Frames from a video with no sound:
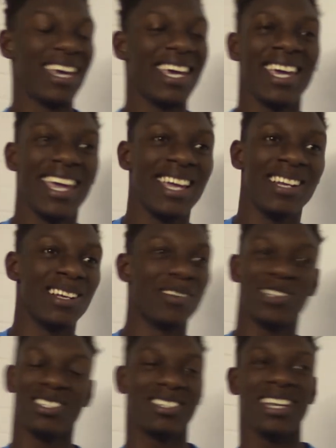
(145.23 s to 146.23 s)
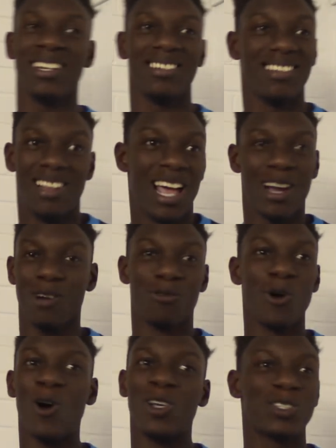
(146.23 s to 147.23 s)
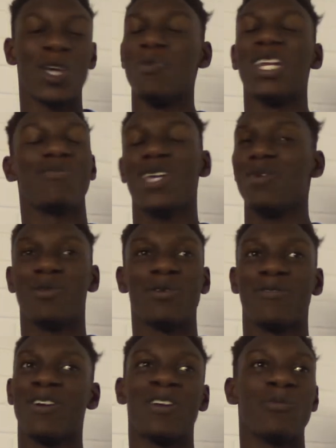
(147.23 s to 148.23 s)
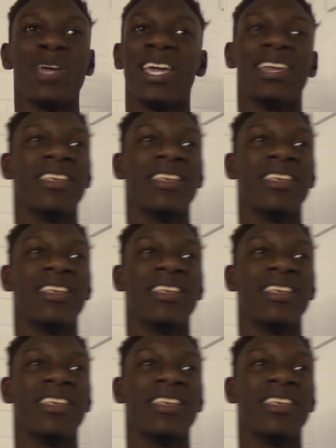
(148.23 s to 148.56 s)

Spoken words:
Hit it in, and I've just seen like a roar of so many people in front of me,